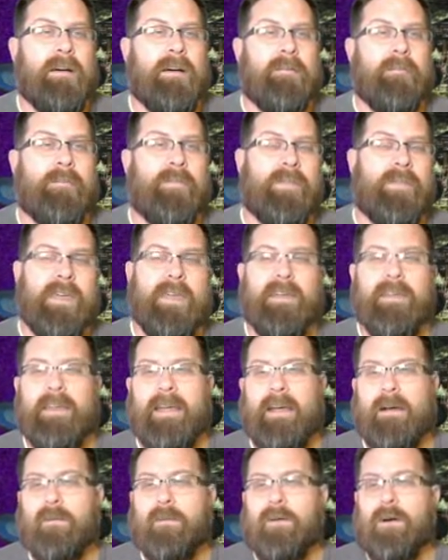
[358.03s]
They
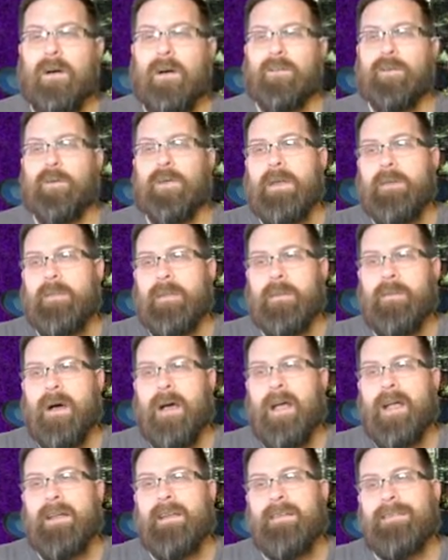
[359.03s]
now also keep in
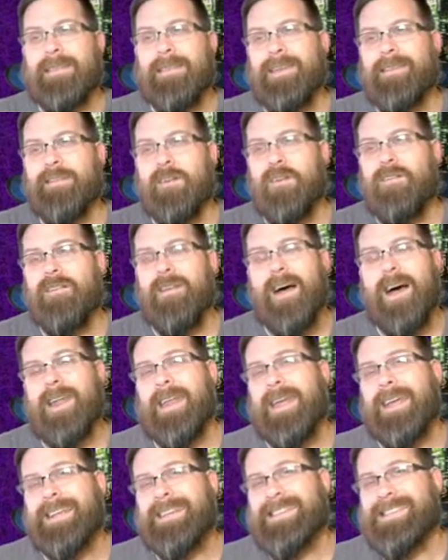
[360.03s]
mind these are
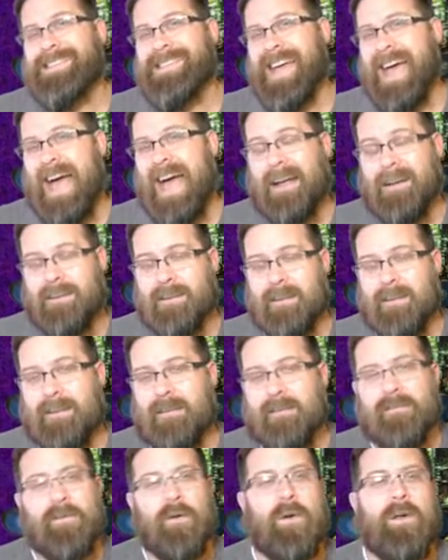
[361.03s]
not exact
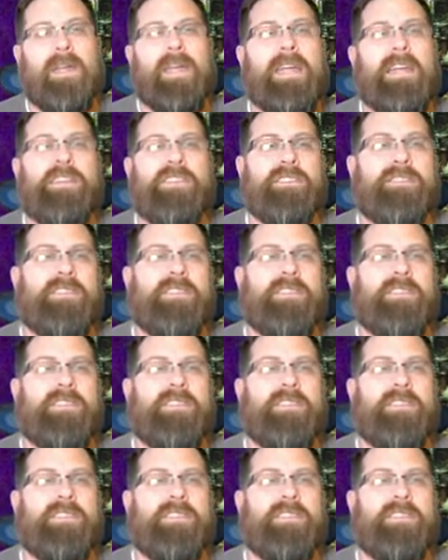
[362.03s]
for each of the